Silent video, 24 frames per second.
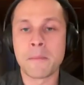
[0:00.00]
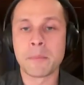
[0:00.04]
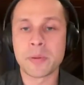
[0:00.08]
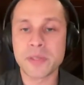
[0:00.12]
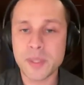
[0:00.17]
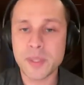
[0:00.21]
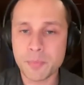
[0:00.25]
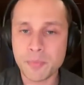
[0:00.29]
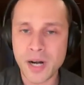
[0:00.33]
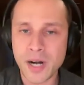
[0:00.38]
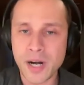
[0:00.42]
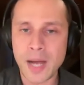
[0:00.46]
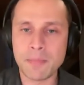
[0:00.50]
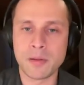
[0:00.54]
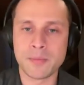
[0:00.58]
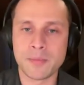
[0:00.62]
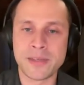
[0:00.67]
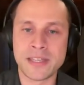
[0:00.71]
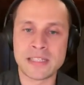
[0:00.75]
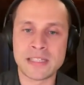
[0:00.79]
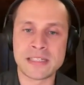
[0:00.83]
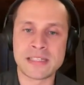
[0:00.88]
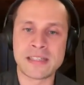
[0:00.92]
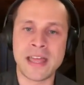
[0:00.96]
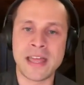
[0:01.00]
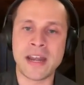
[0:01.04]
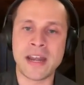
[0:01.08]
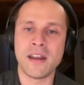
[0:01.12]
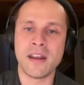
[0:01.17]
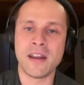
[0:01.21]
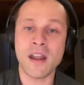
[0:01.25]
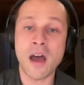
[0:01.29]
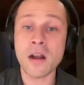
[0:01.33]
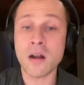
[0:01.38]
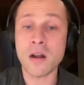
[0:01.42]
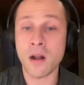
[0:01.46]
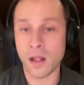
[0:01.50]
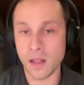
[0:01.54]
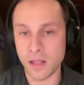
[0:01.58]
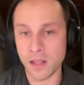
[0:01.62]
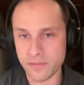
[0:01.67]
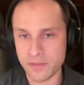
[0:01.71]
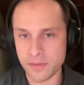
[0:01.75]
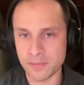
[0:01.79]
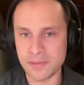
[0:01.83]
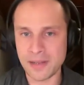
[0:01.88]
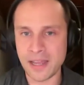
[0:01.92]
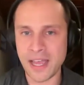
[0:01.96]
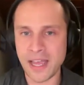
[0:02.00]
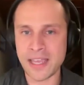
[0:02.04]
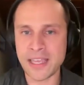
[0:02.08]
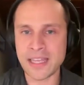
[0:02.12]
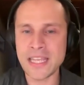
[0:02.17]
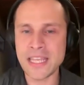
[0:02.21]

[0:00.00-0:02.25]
But the problem is not all of them die,